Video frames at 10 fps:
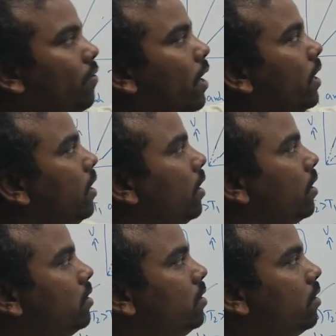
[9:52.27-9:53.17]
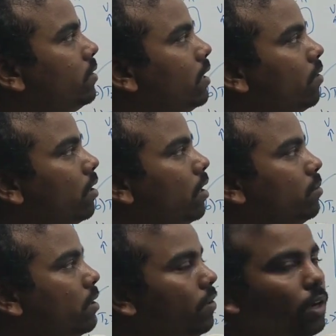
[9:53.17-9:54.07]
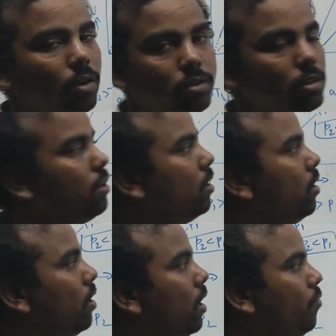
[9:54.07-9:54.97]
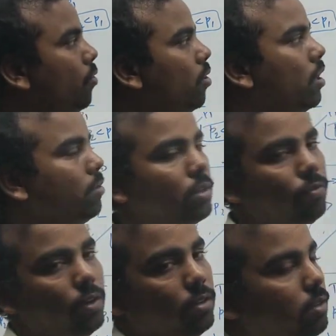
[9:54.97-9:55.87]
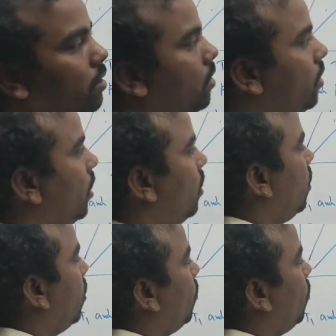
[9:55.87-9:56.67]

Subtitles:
of kinetic energy of 7 grams of nitrogen and 4 grams of oxygen at